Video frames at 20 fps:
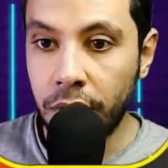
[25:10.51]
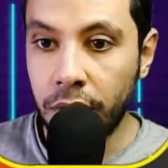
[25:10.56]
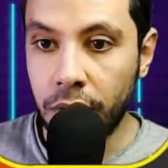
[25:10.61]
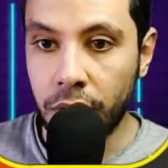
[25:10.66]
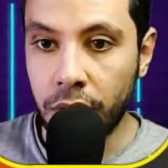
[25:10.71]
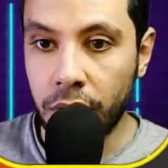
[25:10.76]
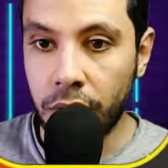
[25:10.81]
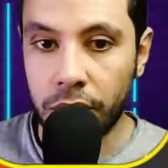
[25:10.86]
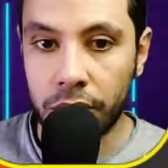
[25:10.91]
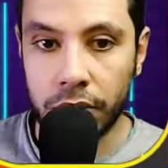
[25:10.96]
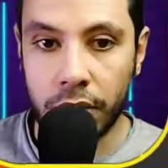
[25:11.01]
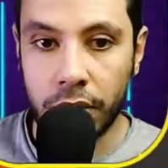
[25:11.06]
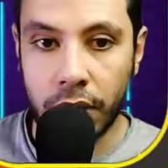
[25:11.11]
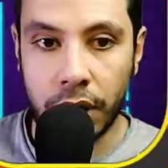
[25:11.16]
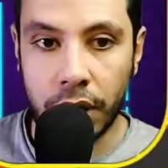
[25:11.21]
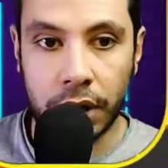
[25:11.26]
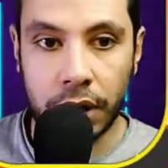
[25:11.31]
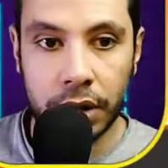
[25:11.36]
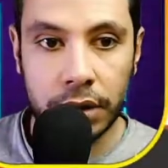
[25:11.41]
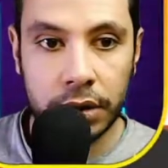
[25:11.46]
All
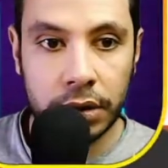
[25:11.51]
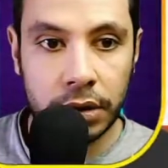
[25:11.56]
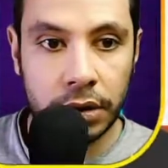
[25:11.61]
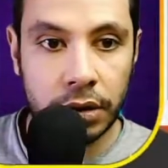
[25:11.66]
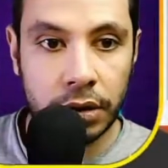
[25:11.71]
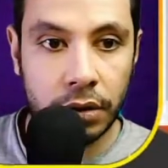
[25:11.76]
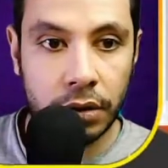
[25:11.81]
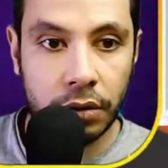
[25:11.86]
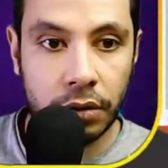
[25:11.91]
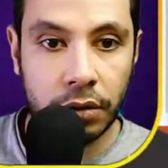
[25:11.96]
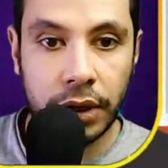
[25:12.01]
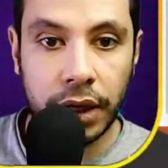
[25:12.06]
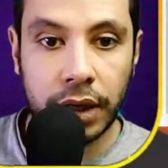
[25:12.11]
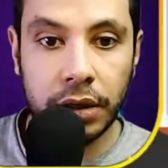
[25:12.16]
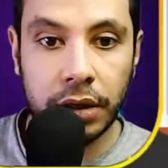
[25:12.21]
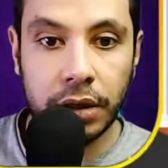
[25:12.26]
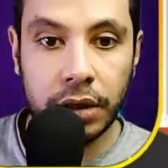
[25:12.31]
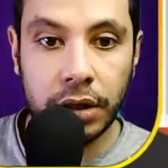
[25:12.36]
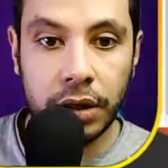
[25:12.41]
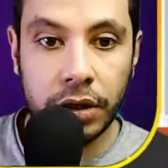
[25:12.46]
right, okay,
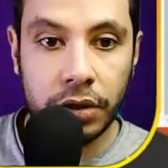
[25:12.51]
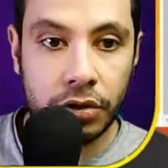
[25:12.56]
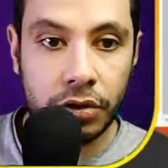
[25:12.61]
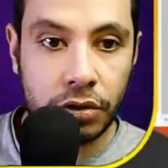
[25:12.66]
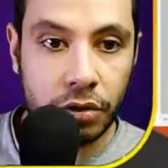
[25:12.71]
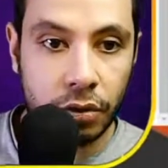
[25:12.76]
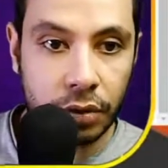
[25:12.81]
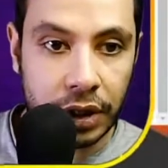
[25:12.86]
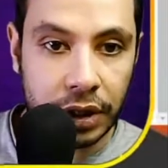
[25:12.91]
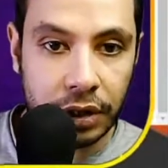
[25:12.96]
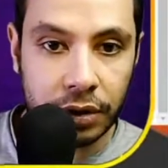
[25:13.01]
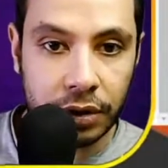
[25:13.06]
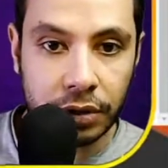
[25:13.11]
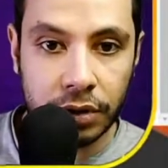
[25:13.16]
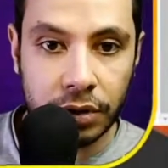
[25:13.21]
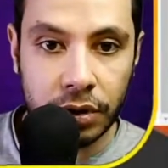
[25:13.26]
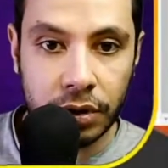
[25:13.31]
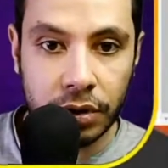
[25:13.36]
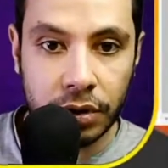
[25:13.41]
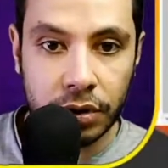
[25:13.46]
so here
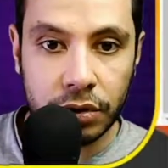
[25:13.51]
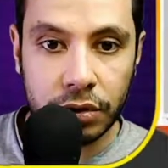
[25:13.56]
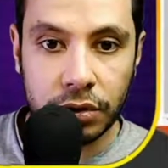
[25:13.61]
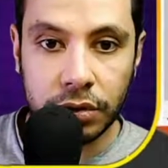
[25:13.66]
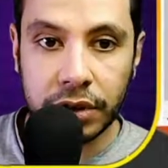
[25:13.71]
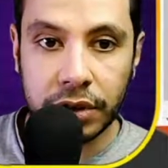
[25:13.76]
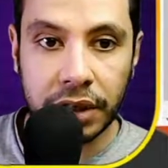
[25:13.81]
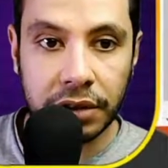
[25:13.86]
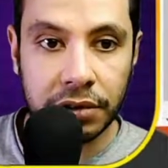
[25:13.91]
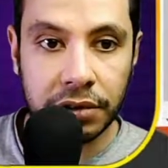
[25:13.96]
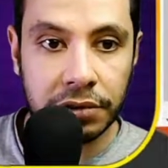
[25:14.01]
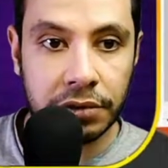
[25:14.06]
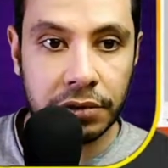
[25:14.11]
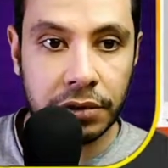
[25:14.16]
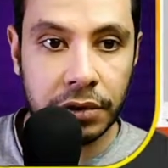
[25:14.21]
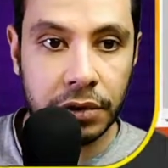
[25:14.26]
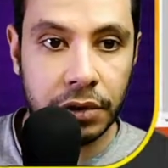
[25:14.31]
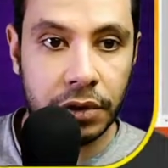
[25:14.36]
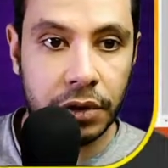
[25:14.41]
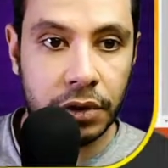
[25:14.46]
you give
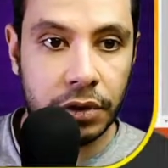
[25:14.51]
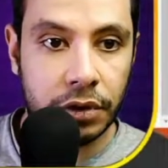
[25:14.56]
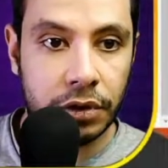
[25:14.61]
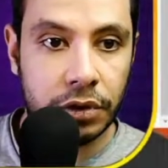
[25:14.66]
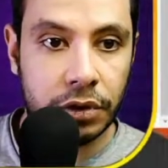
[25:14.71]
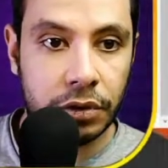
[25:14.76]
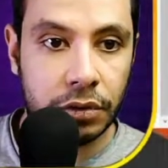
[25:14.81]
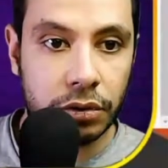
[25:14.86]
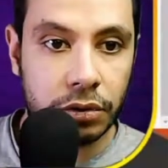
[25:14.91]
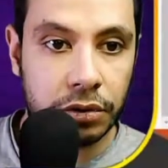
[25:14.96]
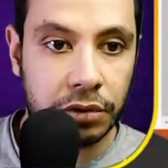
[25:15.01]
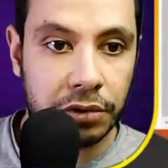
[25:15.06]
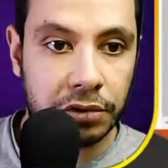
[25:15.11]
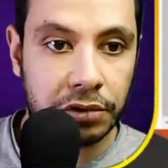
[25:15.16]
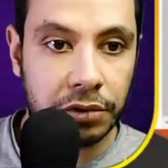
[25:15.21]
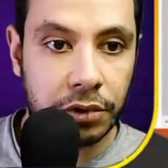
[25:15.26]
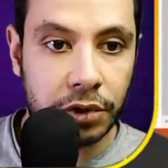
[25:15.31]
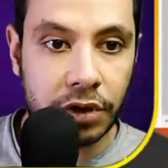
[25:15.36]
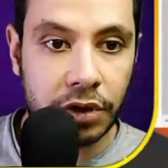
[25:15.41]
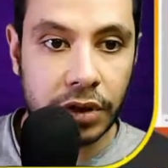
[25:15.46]
your
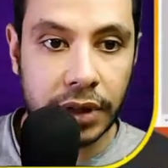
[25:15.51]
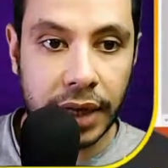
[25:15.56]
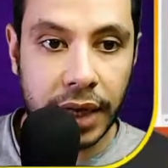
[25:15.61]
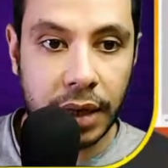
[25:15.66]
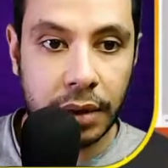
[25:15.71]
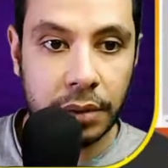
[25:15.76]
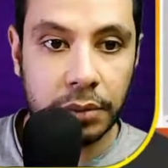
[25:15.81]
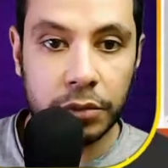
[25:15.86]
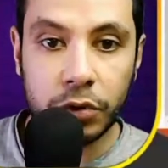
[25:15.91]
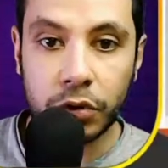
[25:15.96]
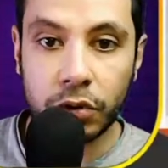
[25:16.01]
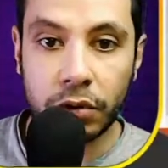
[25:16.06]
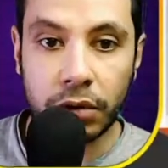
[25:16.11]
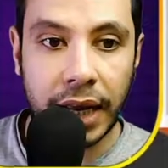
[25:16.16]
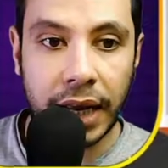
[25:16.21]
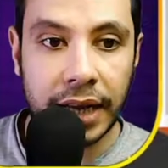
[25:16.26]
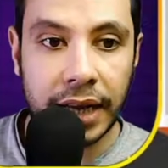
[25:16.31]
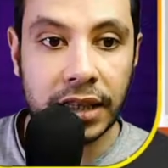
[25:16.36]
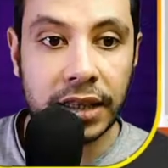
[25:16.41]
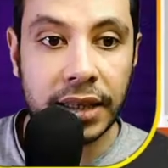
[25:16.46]
first name, your
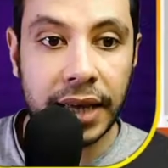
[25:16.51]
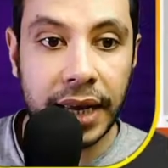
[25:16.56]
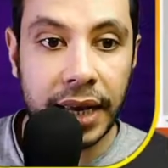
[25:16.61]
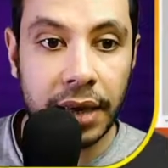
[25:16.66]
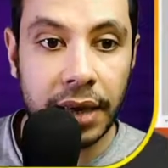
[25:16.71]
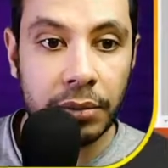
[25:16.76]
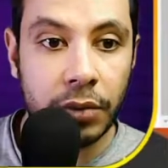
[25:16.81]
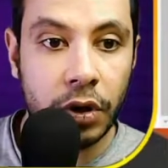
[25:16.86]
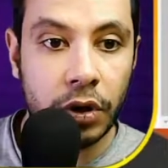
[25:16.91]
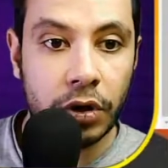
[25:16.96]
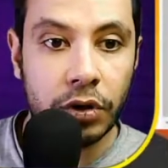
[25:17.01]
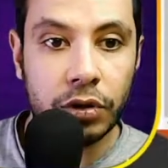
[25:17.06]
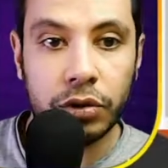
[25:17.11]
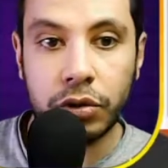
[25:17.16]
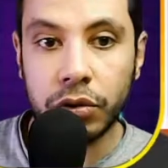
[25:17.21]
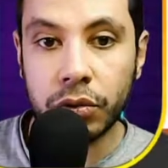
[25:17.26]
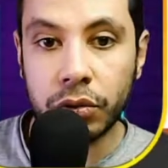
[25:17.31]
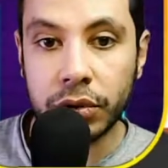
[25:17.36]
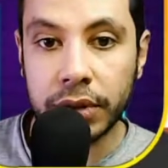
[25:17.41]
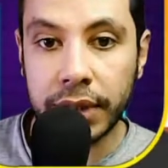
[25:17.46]
last name,
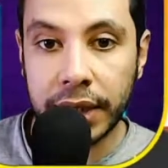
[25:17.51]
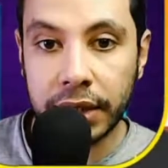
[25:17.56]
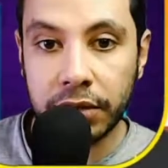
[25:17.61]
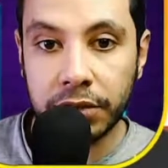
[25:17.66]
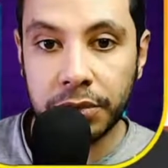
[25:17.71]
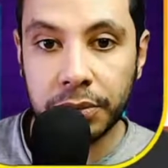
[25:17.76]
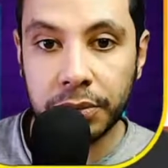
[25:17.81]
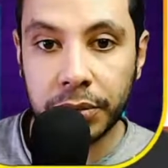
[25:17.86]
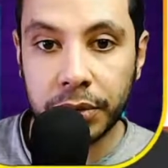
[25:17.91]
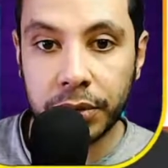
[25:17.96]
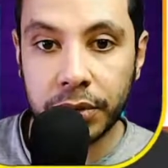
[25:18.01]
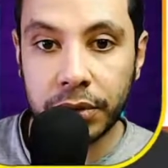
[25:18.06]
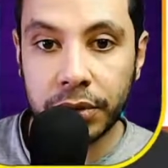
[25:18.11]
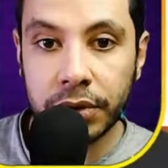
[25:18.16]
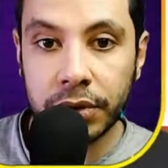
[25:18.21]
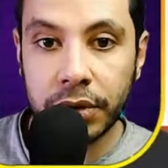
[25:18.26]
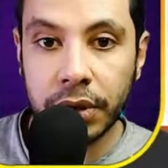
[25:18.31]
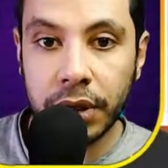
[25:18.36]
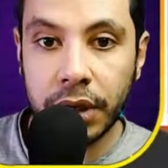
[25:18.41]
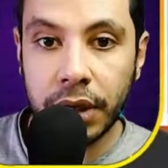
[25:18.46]
your date of
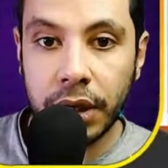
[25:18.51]
birth,